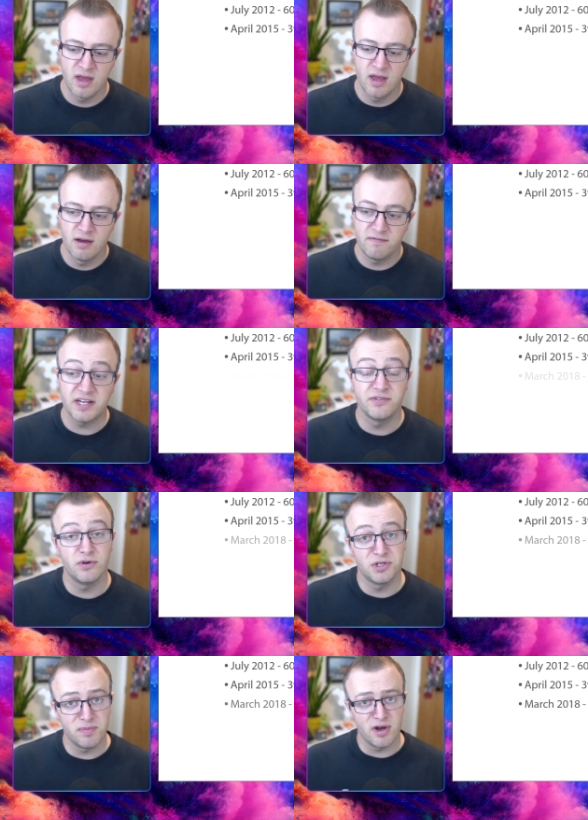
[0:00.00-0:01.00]
Fast forward
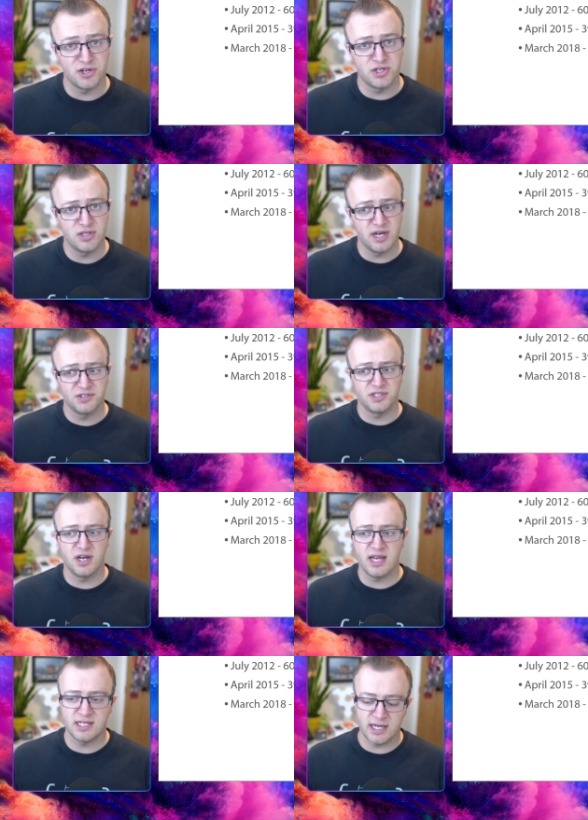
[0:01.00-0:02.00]
to March
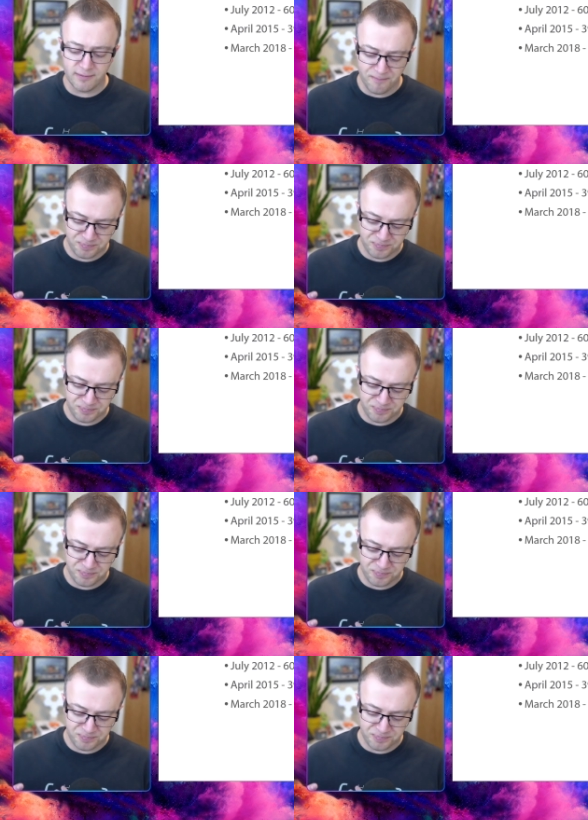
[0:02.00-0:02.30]
2018.